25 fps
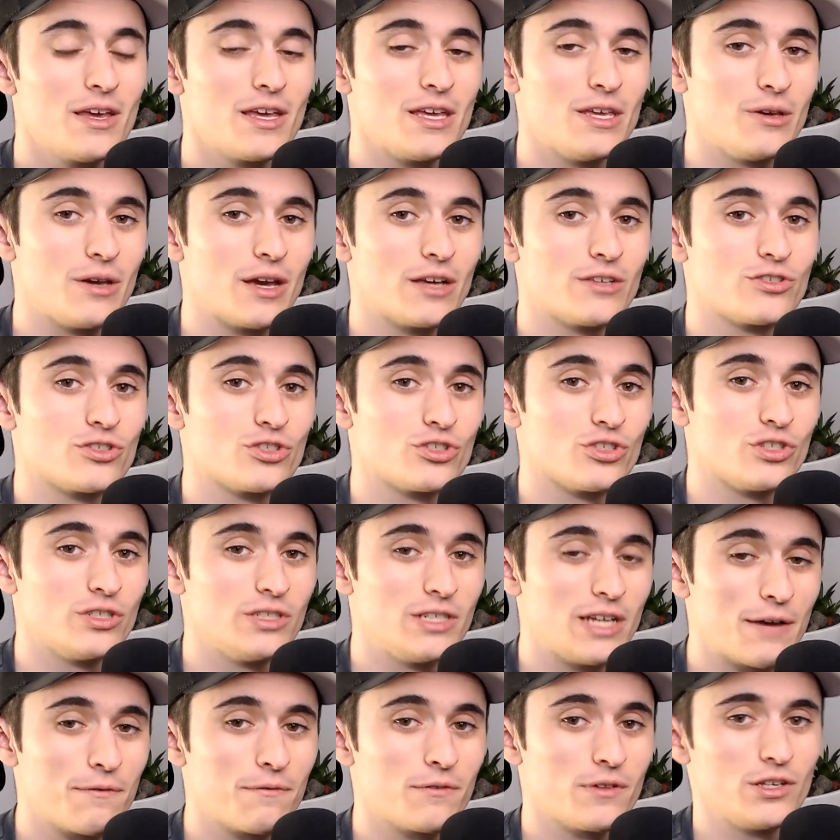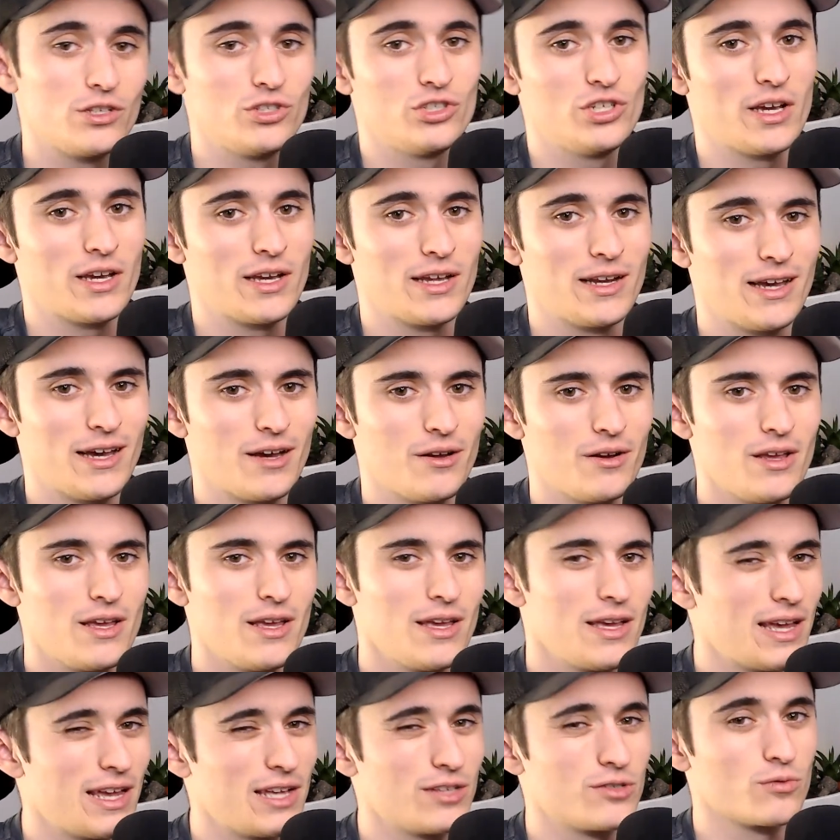You guys should definitely check it out.
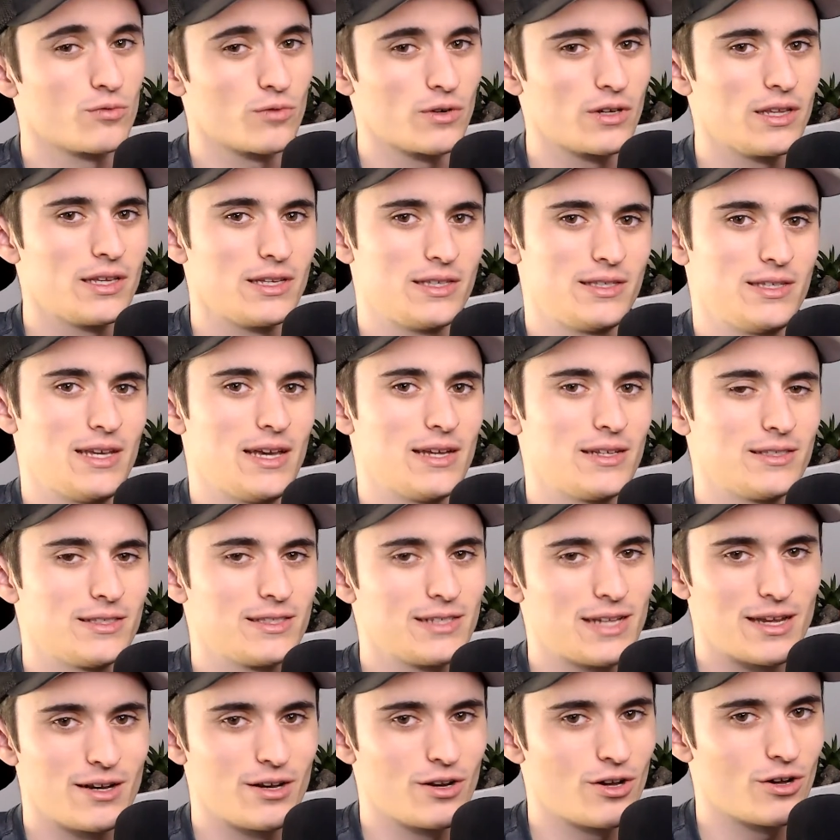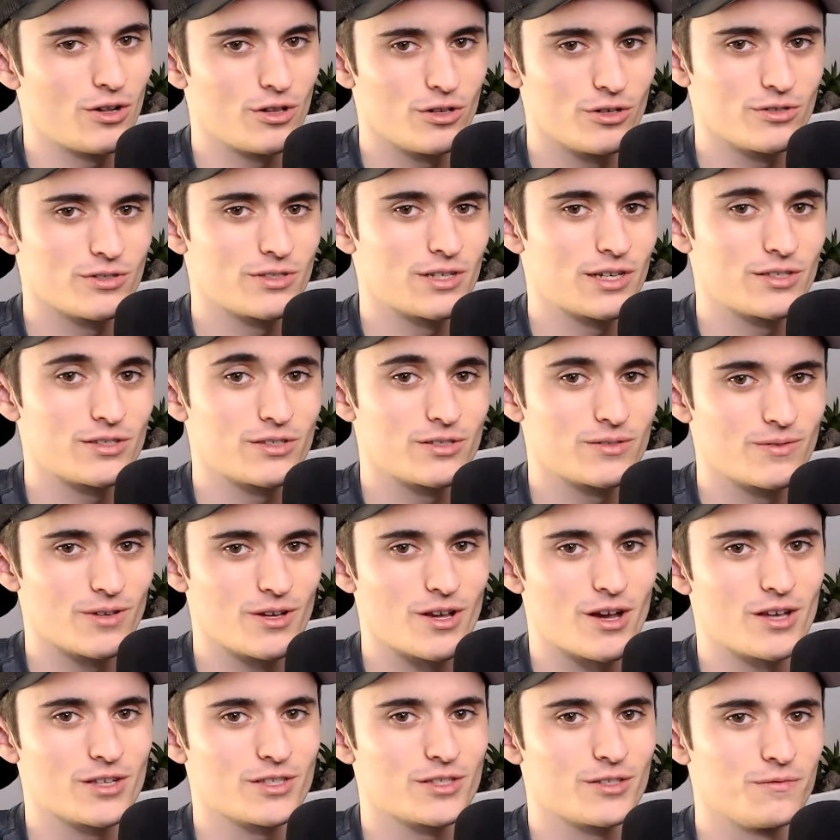It's really $10. That's the
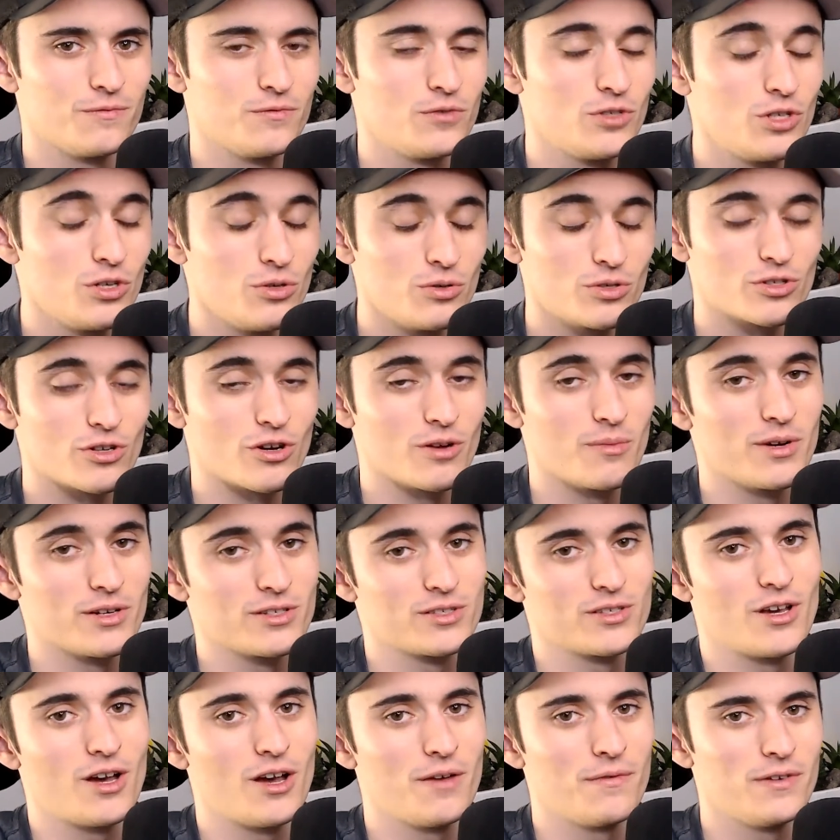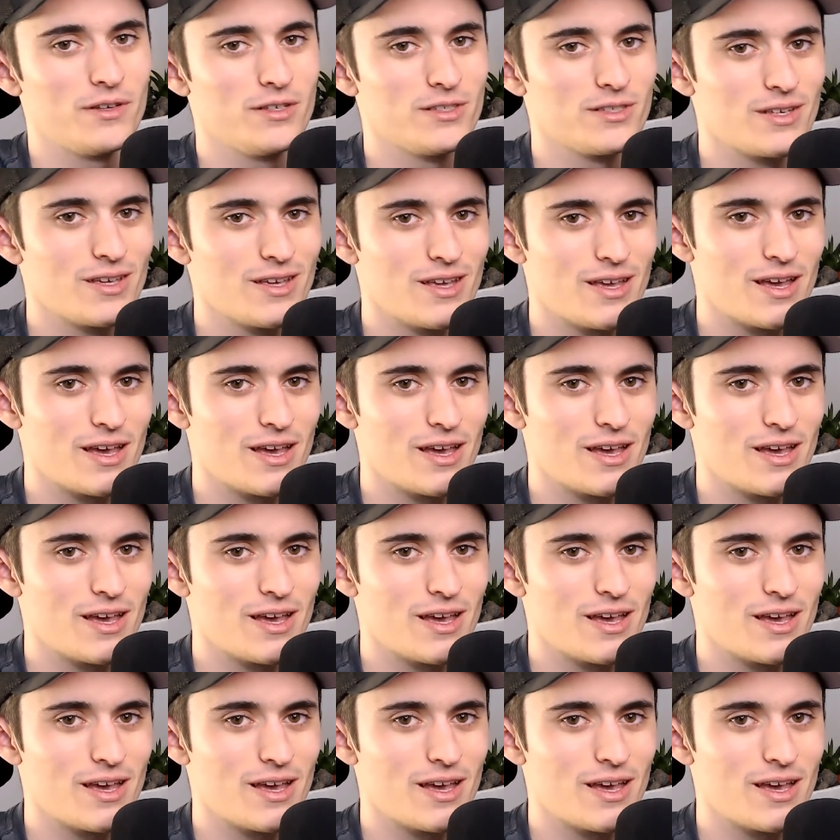cost of 2 Starbucks coffees.